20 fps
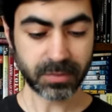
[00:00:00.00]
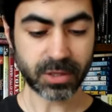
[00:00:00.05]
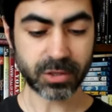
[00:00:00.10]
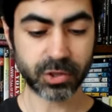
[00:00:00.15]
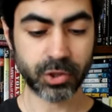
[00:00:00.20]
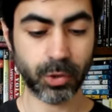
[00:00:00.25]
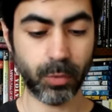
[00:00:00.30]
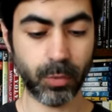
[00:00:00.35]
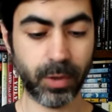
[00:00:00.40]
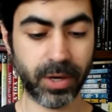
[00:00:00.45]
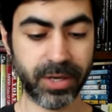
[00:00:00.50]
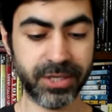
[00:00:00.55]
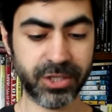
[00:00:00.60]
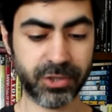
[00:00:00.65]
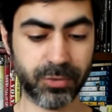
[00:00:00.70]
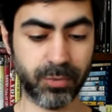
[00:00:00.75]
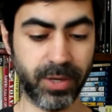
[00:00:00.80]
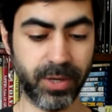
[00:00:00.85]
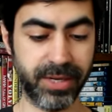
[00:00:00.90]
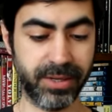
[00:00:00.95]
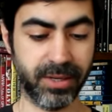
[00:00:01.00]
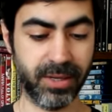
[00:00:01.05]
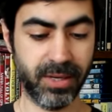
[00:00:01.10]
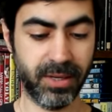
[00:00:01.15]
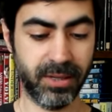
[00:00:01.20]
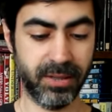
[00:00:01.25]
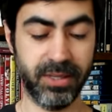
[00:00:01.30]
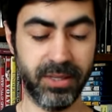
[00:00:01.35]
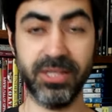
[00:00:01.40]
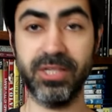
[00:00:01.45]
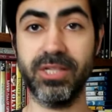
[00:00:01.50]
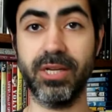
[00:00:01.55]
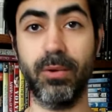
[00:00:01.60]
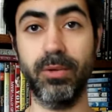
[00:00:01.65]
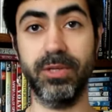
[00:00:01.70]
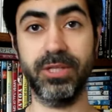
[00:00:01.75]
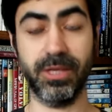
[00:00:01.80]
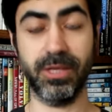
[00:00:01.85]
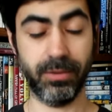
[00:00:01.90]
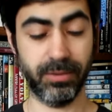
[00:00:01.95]
So what I just read, this is how
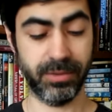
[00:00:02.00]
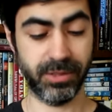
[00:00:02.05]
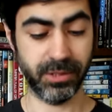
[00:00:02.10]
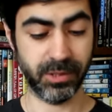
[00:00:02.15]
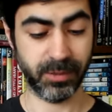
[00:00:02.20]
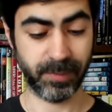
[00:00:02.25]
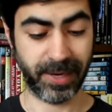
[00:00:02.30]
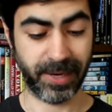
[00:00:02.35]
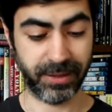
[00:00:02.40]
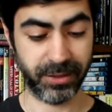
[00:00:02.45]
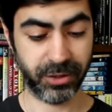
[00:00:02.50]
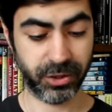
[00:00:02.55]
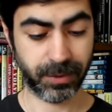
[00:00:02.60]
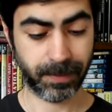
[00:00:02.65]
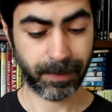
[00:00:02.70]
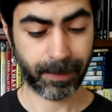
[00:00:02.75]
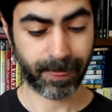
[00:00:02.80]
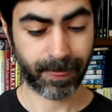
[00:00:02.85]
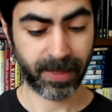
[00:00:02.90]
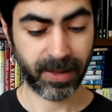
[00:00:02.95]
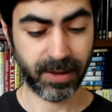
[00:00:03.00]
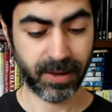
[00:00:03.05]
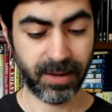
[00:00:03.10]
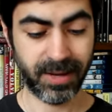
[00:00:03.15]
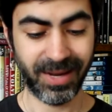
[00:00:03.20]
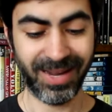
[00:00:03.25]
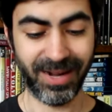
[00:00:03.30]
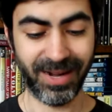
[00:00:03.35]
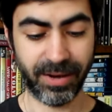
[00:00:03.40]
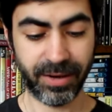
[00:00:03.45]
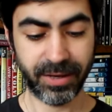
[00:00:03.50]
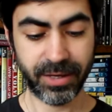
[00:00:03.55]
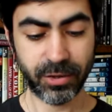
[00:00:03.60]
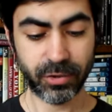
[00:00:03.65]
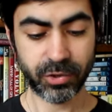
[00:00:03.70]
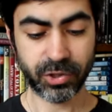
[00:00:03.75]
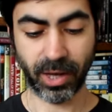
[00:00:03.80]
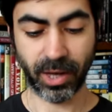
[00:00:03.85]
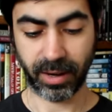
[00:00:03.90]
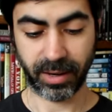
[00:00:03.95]
it sounds in Spanish. El
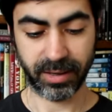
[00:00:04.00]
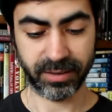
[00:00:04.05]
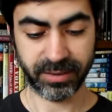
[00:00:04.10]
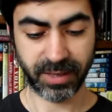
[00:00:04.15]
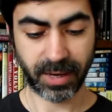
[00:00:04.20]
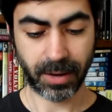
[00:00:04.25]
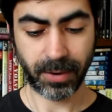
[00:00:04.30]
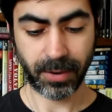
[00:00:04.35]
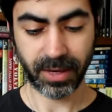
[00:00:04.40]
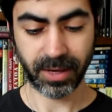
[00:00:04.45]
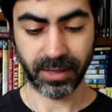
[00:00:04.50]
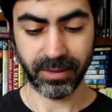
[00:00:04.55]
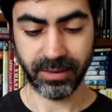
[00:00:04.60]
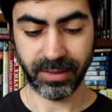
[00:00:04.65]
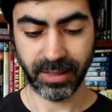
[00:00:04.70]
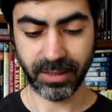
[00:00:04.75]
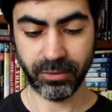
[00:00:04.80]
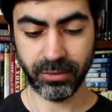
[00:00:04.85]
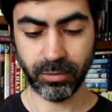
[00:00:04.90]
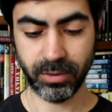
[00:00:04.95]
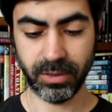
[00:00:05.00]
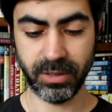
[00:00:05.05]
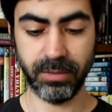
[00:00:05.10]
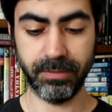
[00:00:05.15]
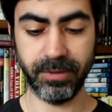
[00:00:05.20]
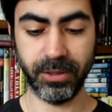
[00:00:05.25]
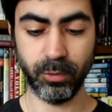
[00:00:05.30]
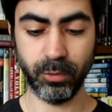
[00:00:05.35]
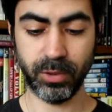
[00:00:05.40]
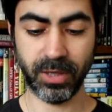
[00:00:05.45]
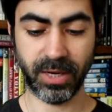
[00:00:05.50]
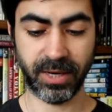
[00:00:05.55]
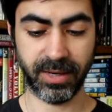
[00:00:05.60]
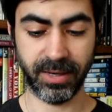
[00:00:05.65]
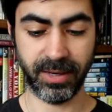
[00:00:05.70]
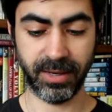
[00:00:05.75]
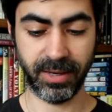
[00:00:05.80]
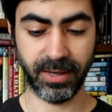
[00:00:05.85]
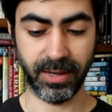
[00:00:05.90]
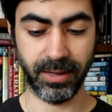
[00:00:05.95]
río se arrastraba cantando en diminutas
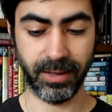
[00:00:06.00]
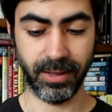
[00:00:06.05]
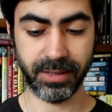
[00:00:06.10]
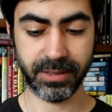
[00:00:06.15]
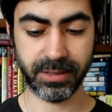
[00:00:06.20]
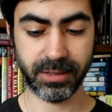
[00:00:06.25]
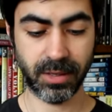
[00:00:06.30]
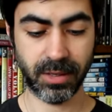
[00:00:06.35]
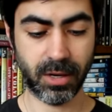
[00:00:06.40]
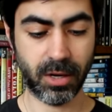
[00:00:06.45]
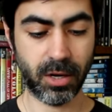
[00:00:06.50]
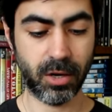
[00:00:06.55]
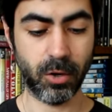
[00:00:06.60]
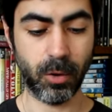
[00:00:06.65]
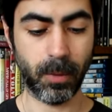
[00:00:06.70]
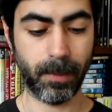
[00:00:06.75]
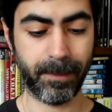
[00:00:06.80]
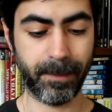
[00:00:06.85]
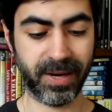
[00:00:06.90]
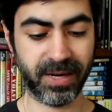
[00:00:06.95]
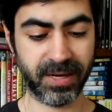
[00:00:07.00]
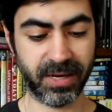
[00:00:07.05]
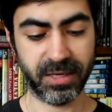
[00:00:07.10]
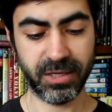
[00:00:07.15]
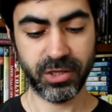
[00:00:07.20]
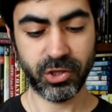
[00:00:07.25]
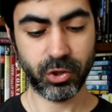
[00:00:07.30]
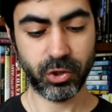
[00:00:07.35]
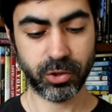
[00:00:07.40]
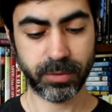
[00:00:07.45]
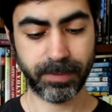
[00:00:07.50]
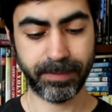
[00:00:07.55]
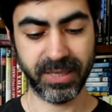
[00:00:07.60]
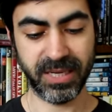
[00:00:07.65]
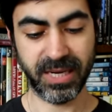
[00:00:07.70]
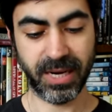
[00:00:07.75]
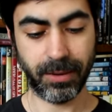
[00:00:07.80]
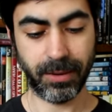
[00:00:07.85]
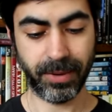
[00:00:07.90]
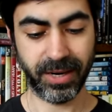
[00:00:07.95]
cascadas. Los pajarillos
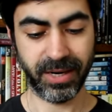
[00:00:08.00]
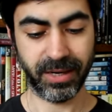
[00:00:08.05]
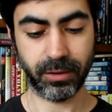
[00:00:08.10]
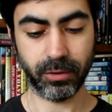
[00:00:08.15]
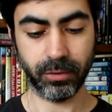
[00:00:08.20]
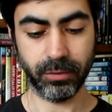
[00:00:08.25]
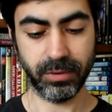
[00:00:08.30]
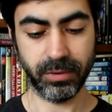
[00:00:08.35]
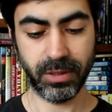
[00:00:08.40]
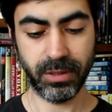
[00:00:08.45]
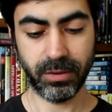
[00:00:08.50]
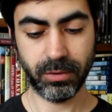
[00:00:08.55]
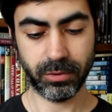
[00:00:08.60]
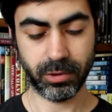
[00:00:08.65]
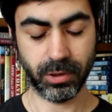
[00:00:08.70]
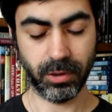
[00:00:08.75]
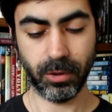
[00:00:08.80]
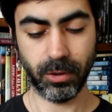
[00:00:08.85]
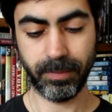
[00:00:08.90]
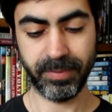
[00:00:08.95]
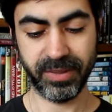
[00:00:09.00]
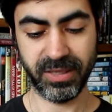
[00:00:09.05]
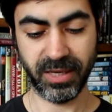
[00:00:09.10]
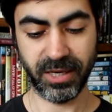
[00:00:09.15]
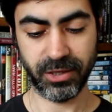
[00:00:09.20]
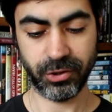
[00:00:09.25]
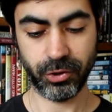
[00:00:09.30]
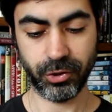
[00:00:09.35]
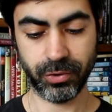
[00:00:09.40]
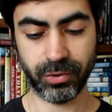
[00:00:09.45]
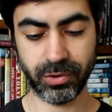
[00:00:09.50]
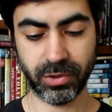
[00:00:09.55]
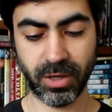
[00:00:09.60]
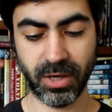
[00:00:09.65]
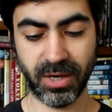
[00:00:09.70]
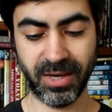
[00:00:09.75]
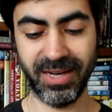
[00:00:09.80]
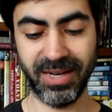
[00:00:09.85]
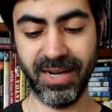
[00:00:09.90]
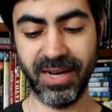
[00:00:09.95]
piaban escondidos en los pitayos
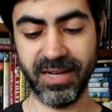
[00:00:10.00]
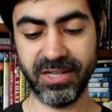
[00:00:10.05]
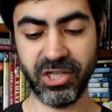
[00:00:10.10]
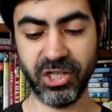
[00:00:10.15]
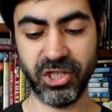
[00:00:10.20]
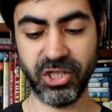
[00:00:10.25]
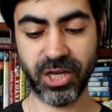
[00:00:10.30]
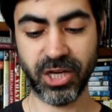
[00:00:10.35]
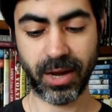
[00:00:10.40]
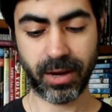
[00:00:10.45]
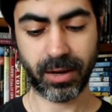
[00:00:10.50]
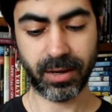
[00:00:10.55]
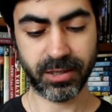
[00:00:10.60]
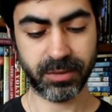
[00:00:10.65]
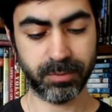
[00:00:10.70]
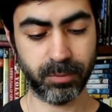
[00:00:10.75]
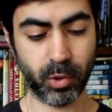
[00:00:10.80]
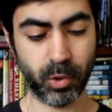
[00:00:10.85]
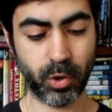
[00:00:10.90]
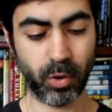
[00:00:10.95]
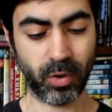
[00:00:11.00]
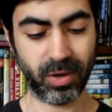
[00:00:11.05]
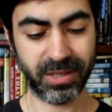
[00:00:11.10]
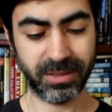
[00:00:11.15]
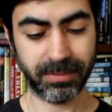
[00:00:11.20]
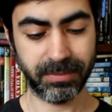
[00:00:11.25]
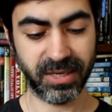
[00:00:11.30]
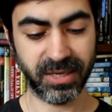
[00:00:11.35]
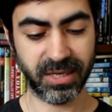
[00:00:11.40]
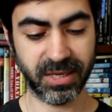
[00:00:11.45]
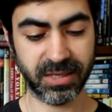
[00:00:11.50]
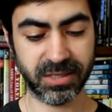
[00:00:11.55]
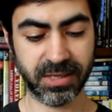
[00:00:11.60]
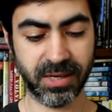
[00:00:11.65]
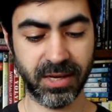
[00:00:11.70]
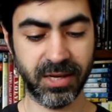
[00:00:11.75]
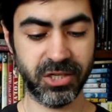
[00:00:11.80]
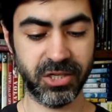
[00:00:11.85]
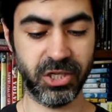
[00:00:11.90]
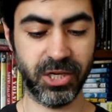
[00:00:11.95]
y las chicharras monorítmicas
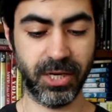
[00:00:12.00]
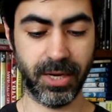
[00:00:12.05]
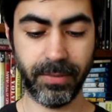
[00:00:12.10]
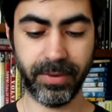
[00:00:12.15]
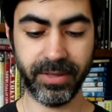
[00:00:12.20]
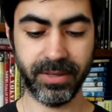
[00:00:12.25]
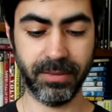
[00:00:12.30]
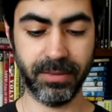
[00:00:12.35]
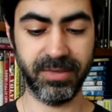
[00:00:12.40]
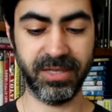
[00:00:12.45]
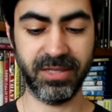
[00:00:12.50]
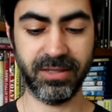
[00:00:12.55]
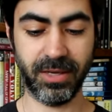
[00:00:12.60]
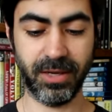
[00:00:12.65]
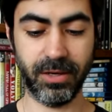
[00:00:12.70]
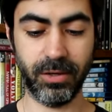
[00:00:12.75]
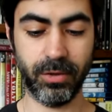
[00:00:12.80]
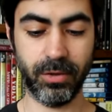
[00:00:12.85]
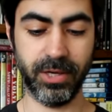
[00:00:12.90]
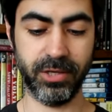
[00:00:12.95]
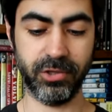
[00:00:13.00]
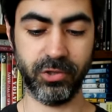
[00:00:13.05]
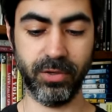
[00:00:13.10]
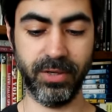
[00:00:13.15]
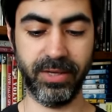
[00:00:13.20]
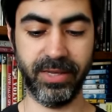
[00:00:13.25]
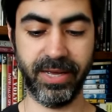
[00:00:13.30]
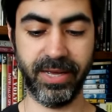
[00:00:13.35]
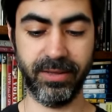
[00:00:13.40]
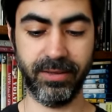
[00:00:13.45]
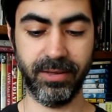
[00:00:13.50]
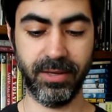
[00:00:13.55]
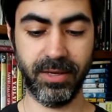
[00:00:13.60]
llenaban de misterio la soledad